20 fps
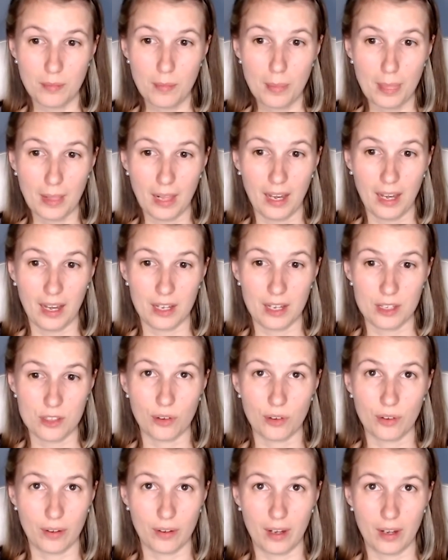
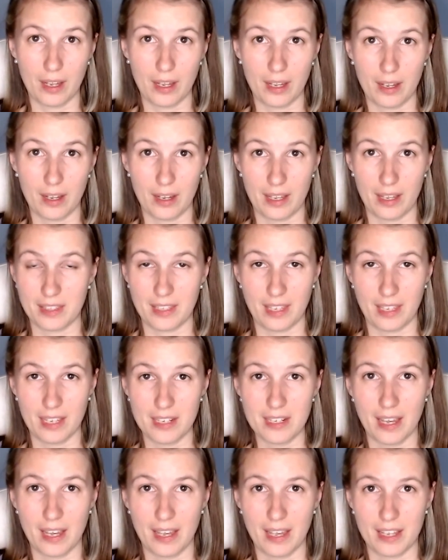So at the
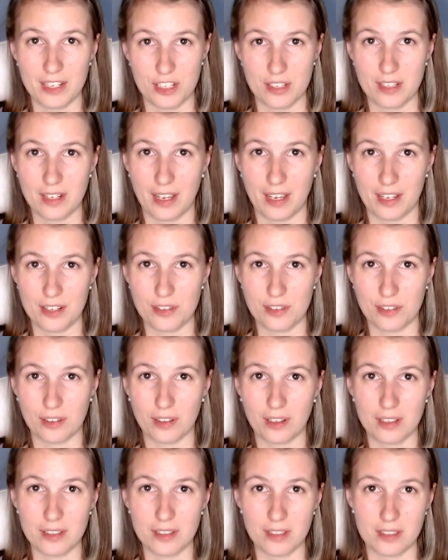end, I just had to
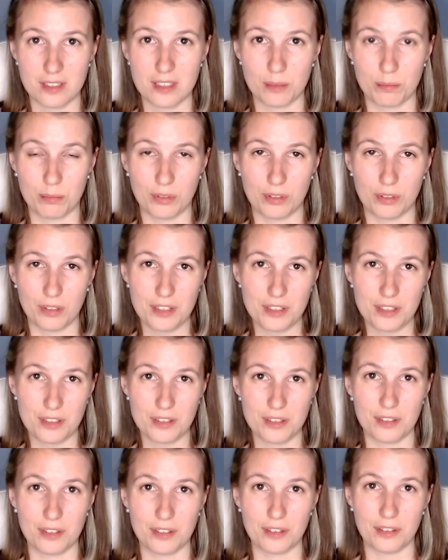contact support
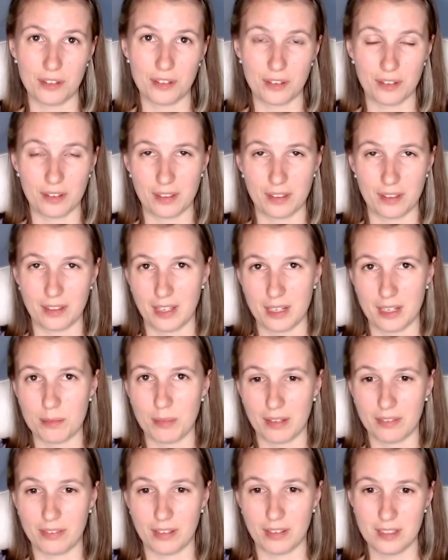to get
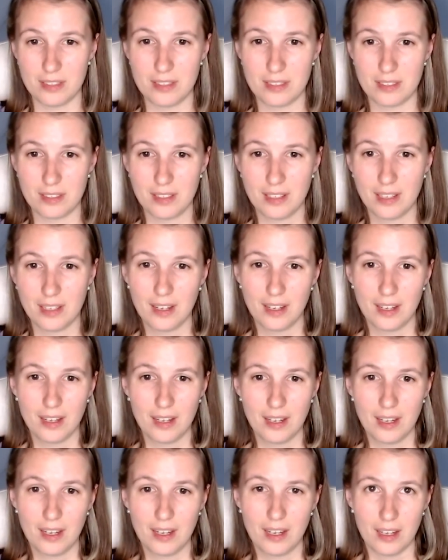my funds,
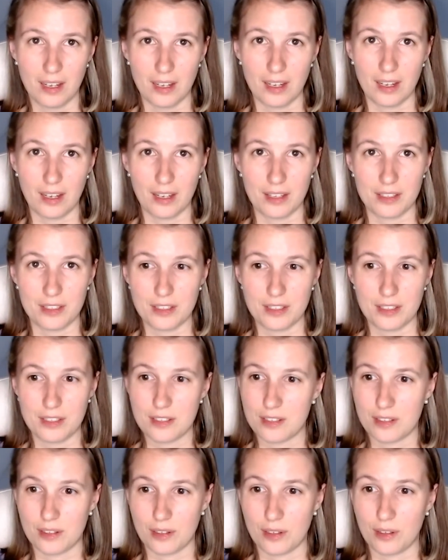and it
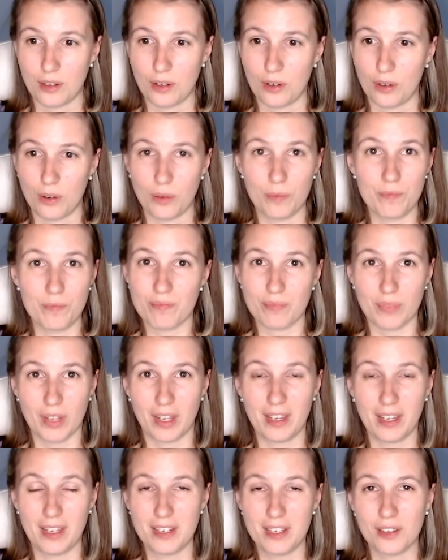
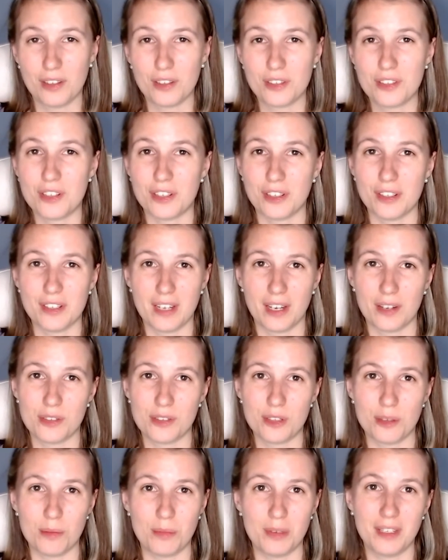all turned out
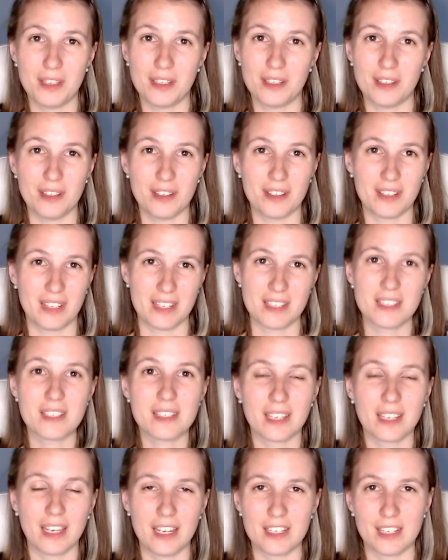to be not as
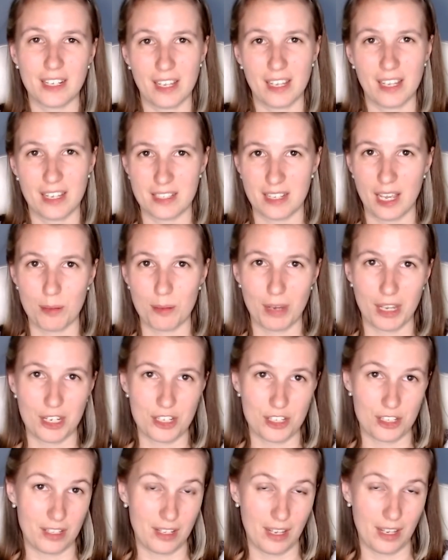scary as I
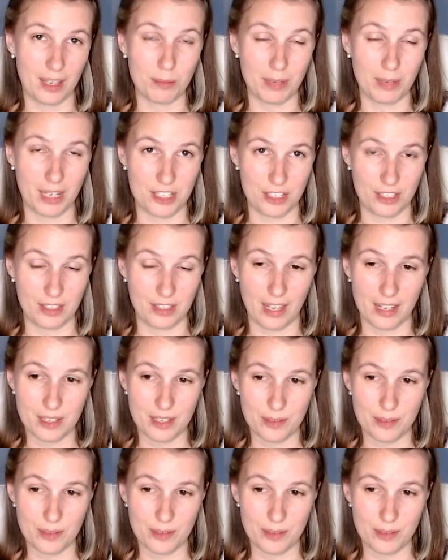imagined that.